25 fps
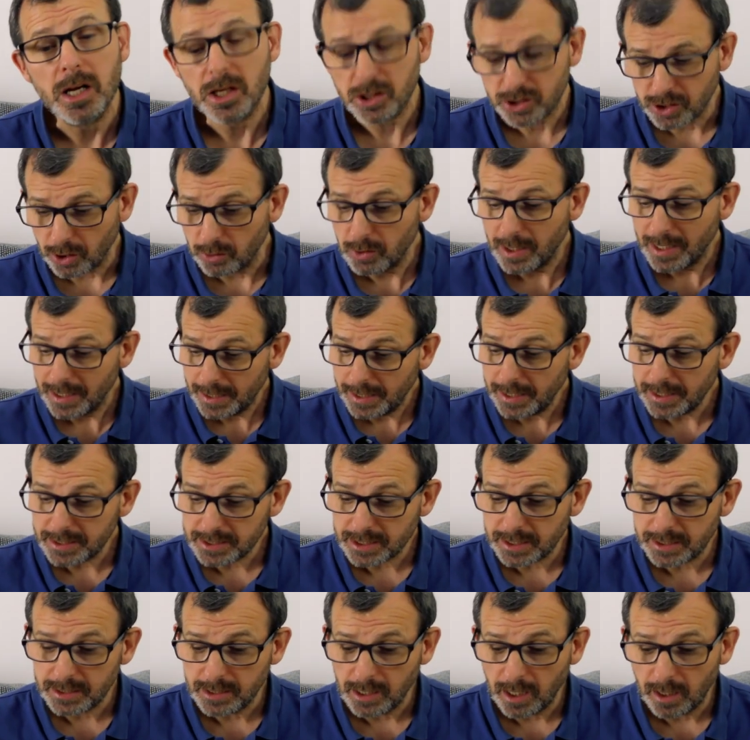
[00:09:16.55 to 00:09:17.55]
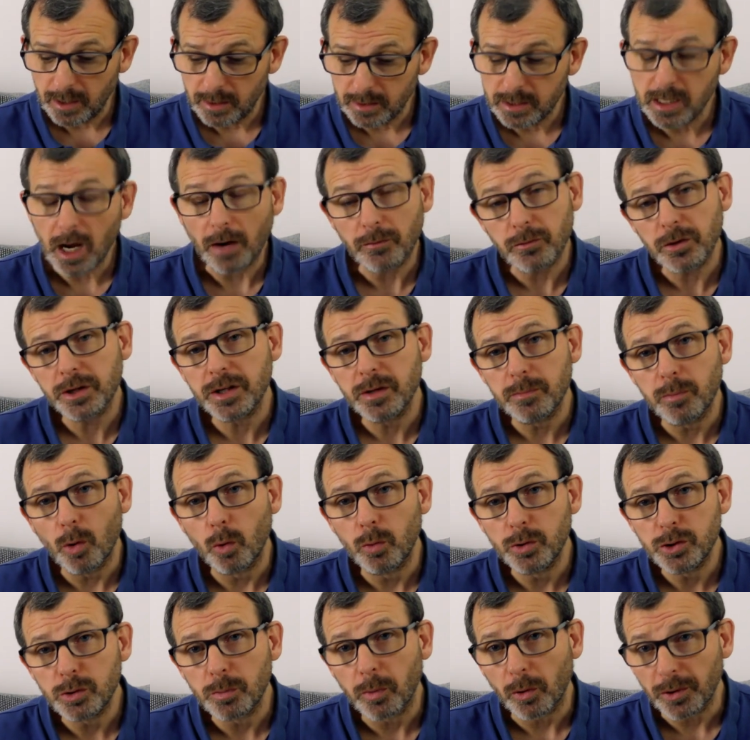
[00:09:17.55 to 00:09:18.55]
So hitting, uh, covering the ball
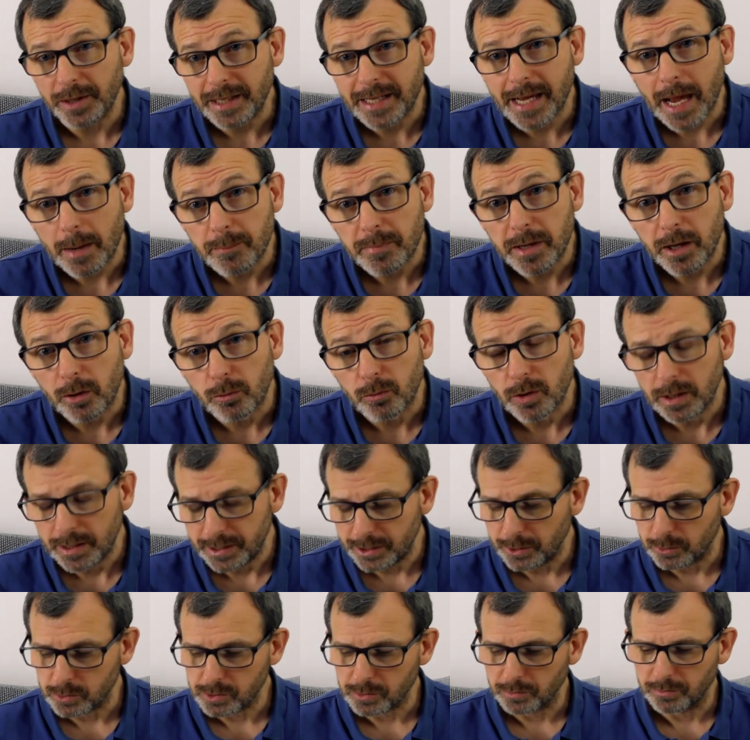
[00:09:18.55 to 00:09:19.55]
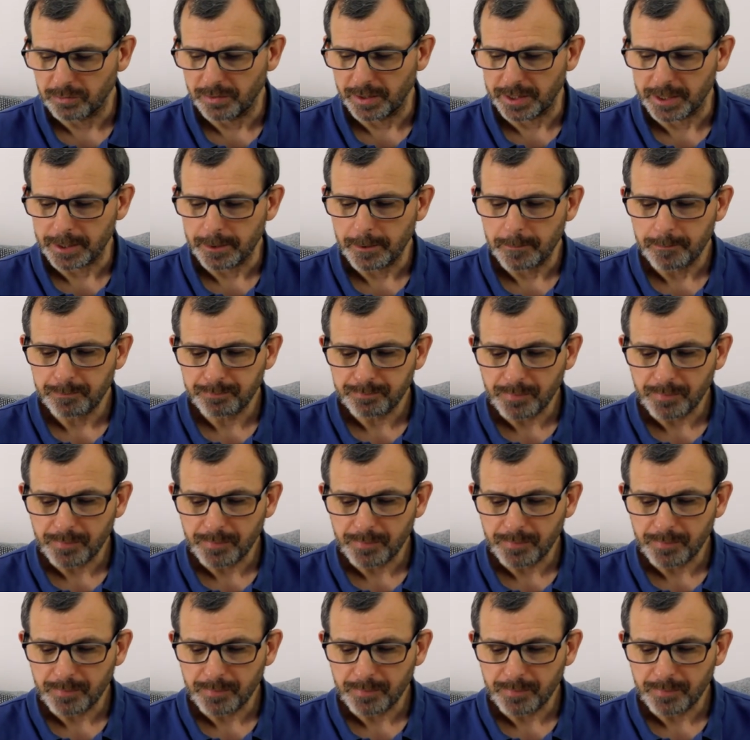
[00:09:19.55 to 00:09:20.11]
with your body can be a really useful thing.